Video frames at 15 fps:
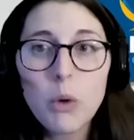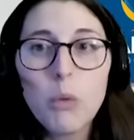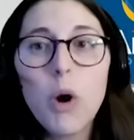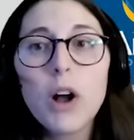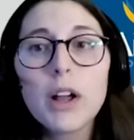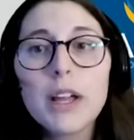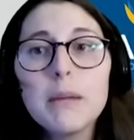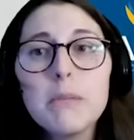
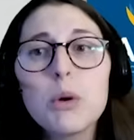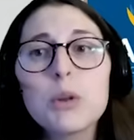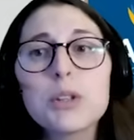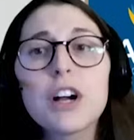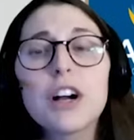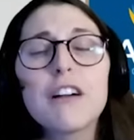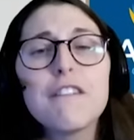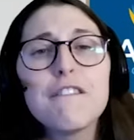Walking poles
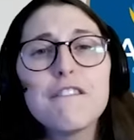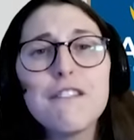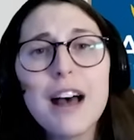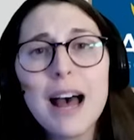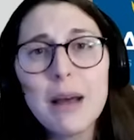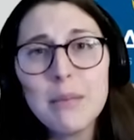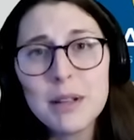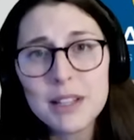are a
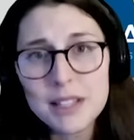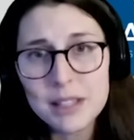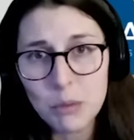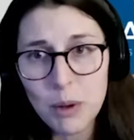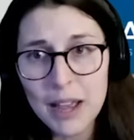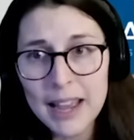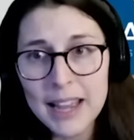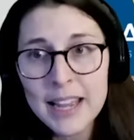fabulous
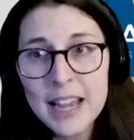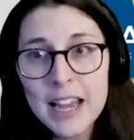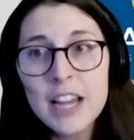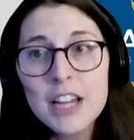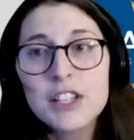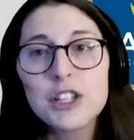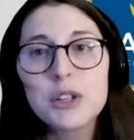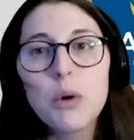way
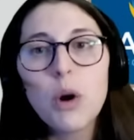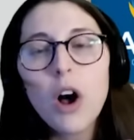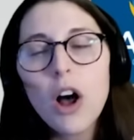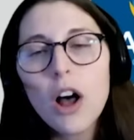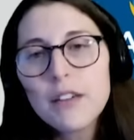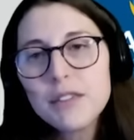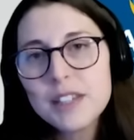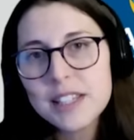to
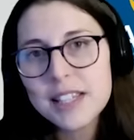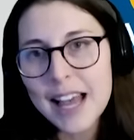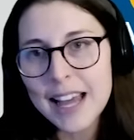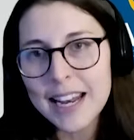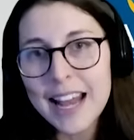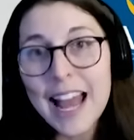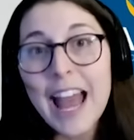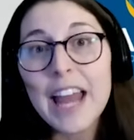offset
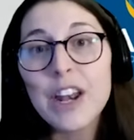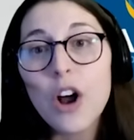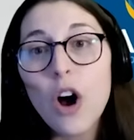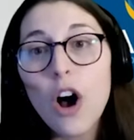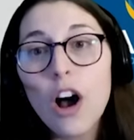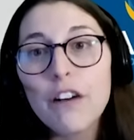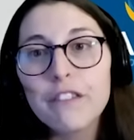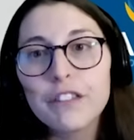and
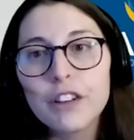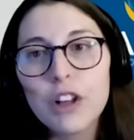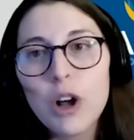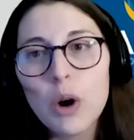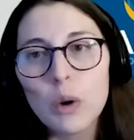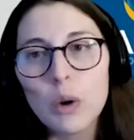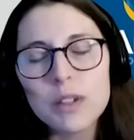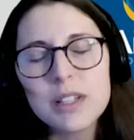
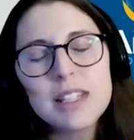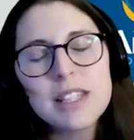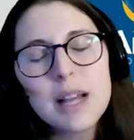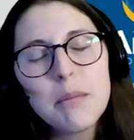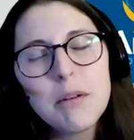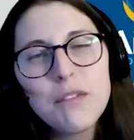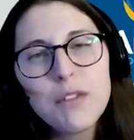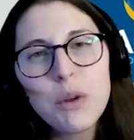offload
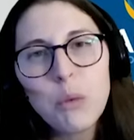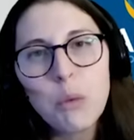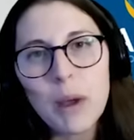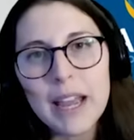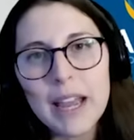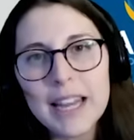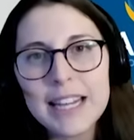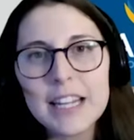some of the
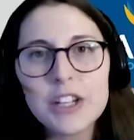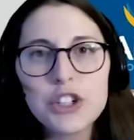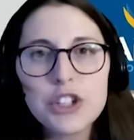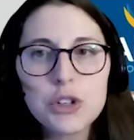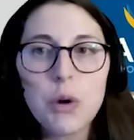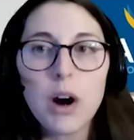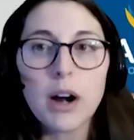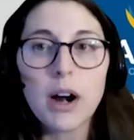weight
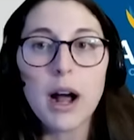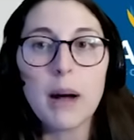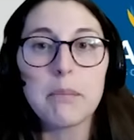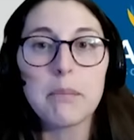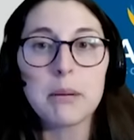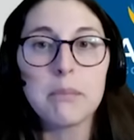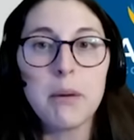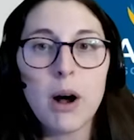into our
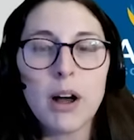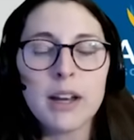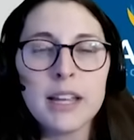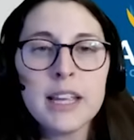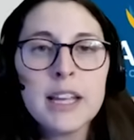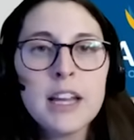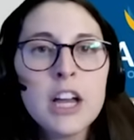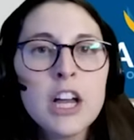upper
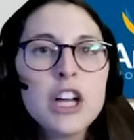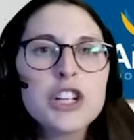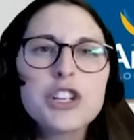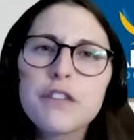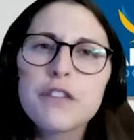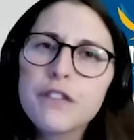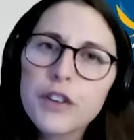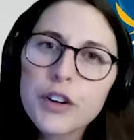body to
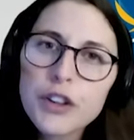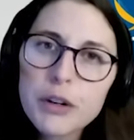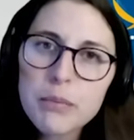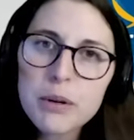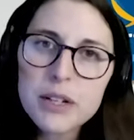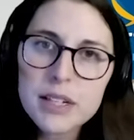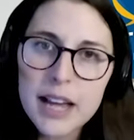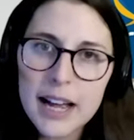further
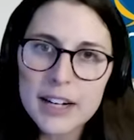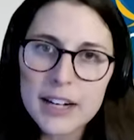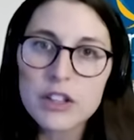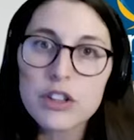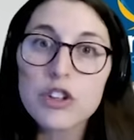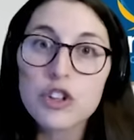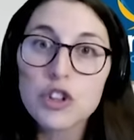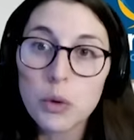protect
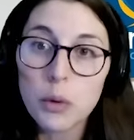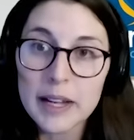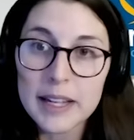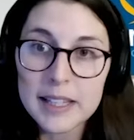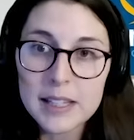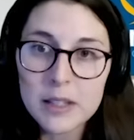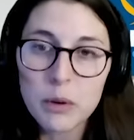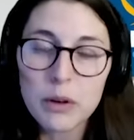the
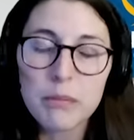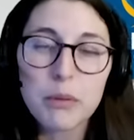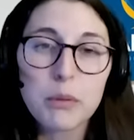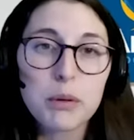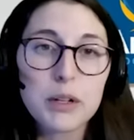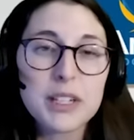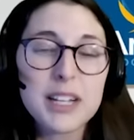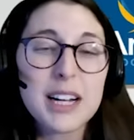joints. So it will
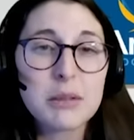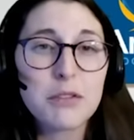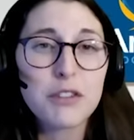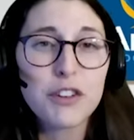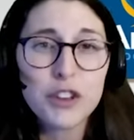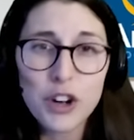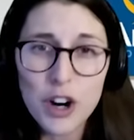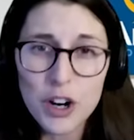protect
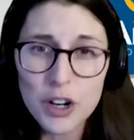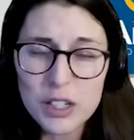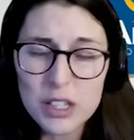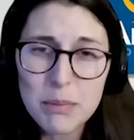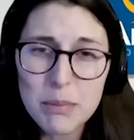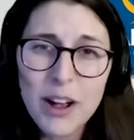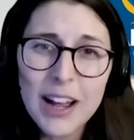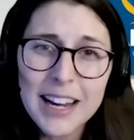further our
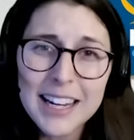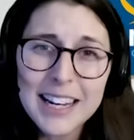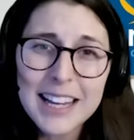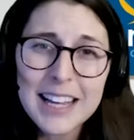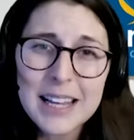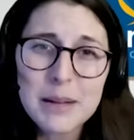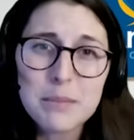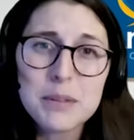spine,
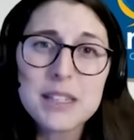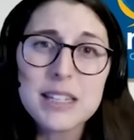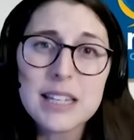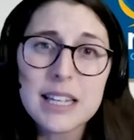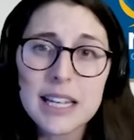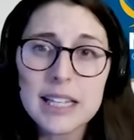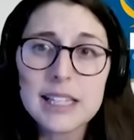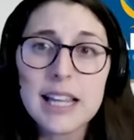hips,
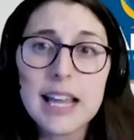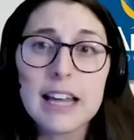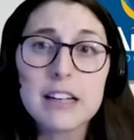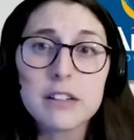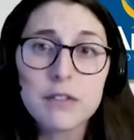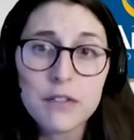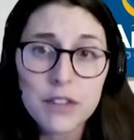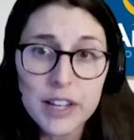knees,
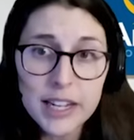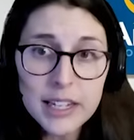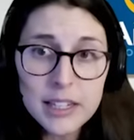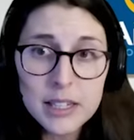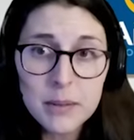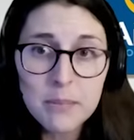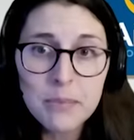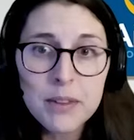and feet.